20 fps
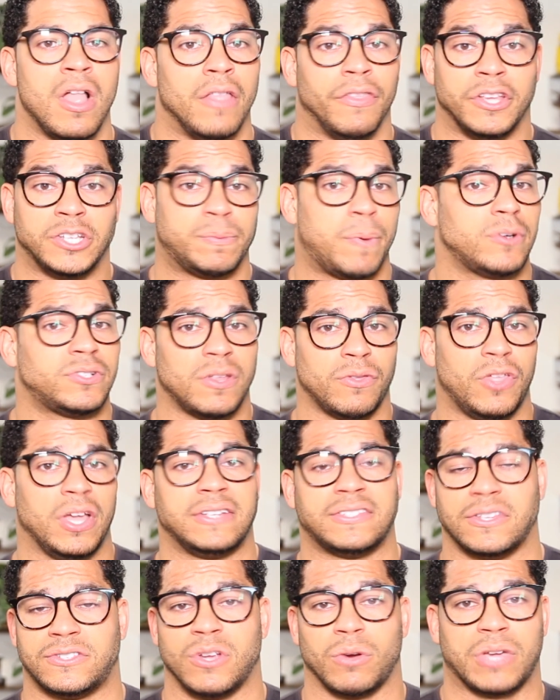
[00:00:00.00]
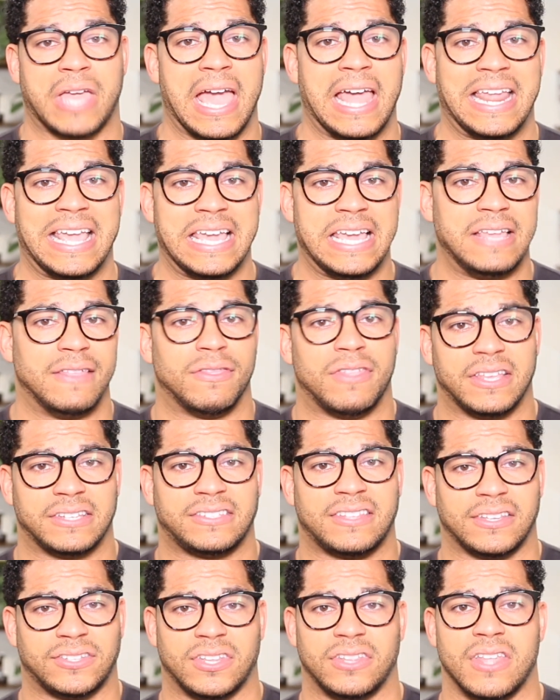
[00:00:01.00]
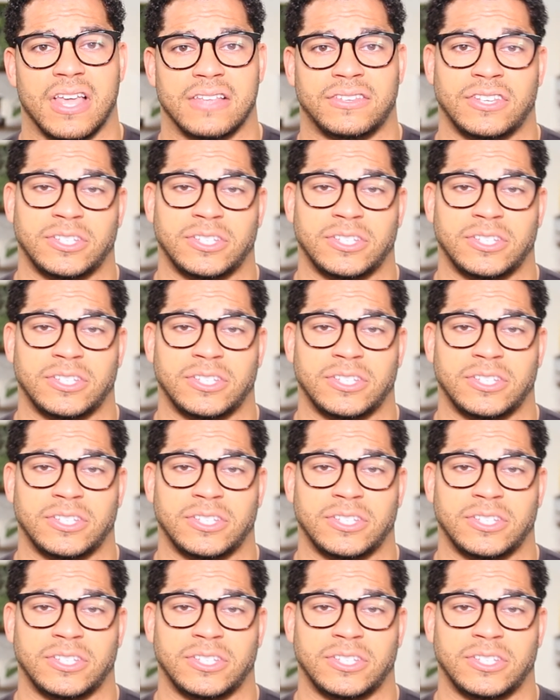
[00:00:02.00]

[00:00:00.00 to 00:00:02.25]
This person thinks it's okay to eat this, this, and this.